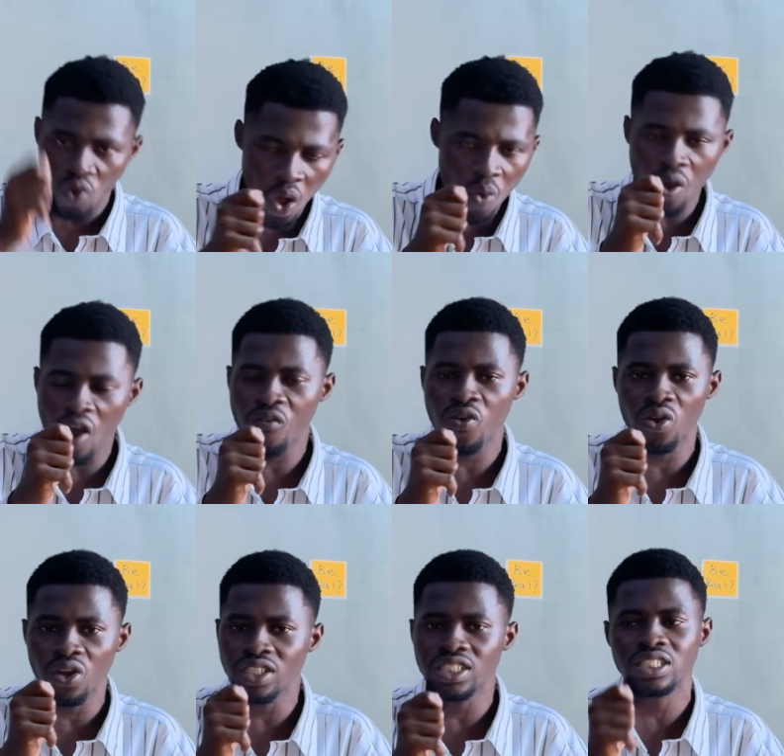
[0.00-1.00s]
One way of
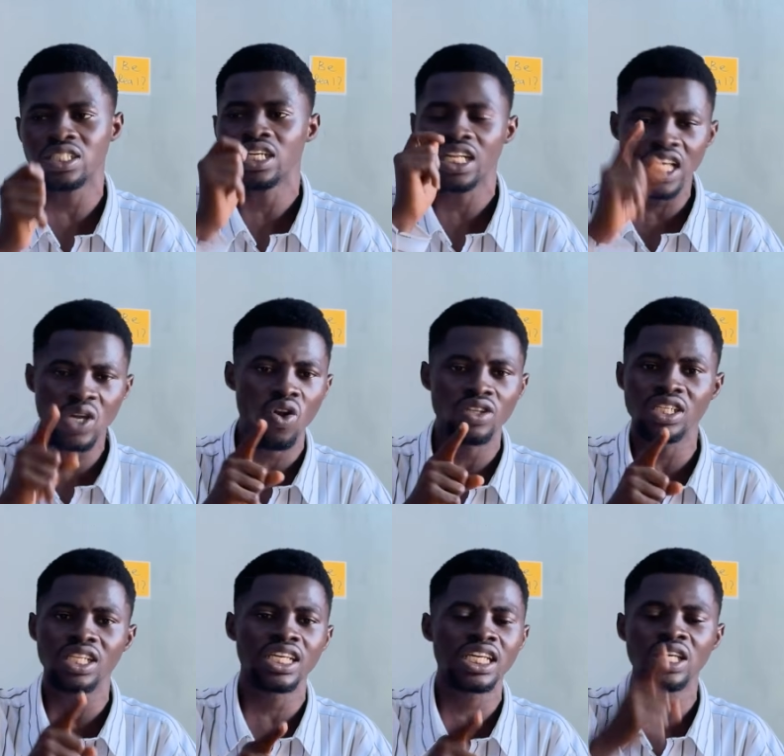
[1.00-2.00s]
following is click
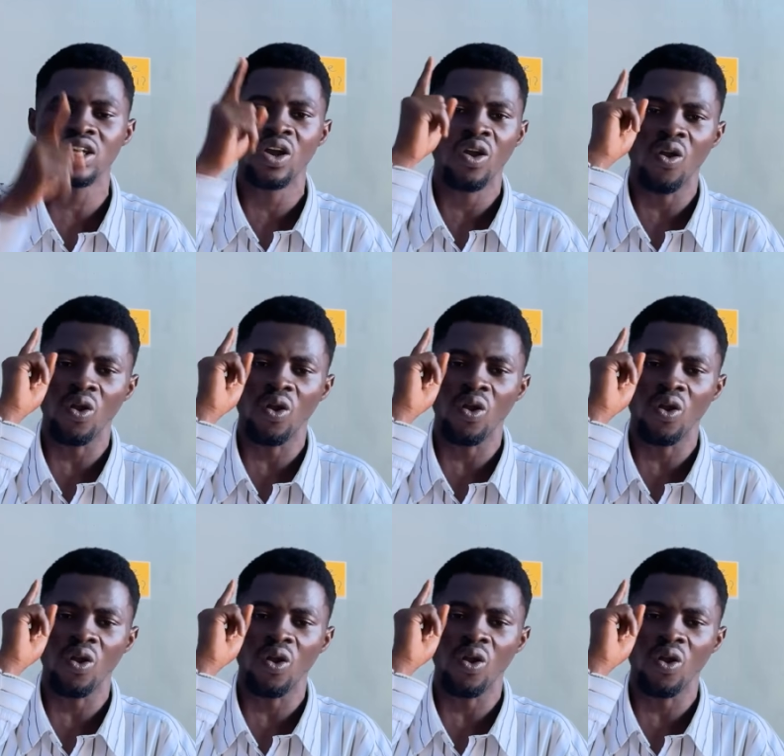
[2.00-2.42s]
on the link,